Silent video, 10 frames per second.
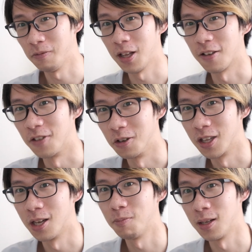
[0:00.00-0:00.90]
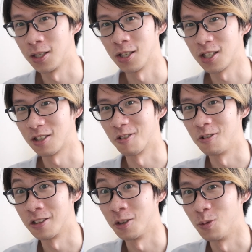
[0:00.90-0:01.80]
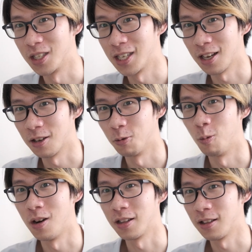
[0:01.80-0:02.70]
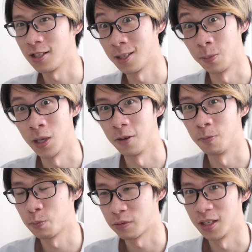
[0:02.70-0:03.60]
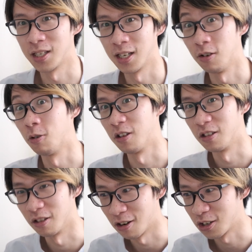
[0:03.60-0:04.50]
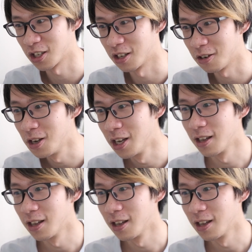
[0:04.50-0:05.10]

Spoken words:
like view them and just circle the ones that you want to be printed or enlarged, you know.